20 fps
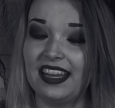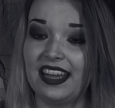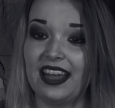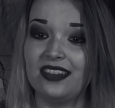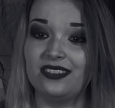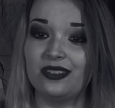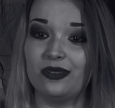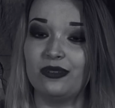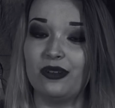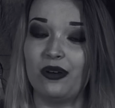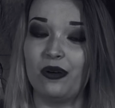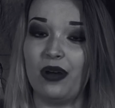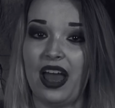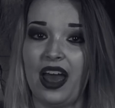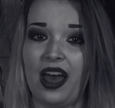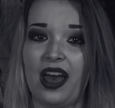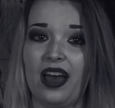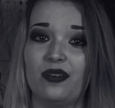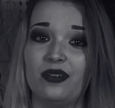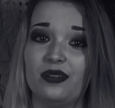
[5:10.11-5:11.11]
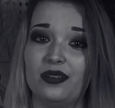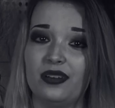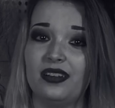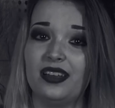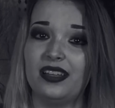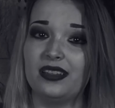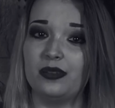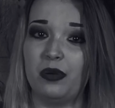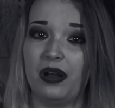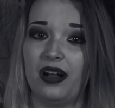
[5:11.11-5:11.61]
I don't know how
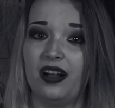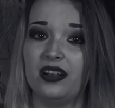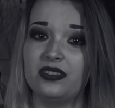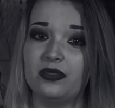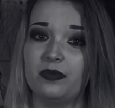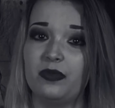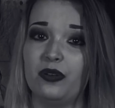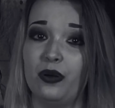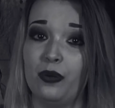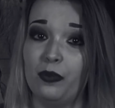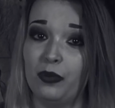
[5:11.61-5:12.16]
it's possible,